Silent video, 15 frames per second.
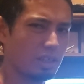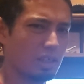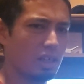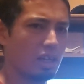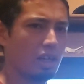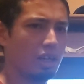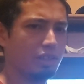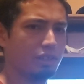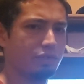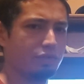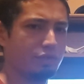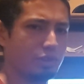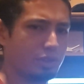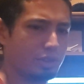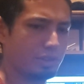in the
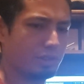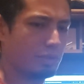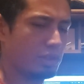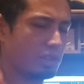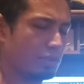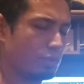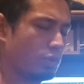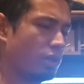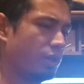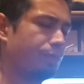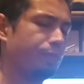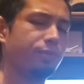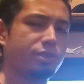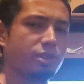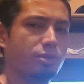future as well.
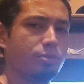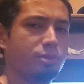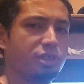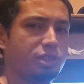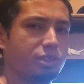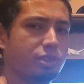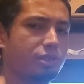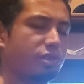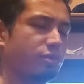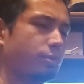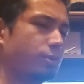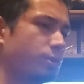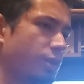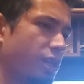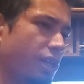So be sure to
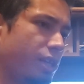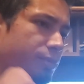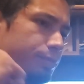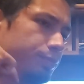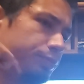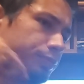subscribe,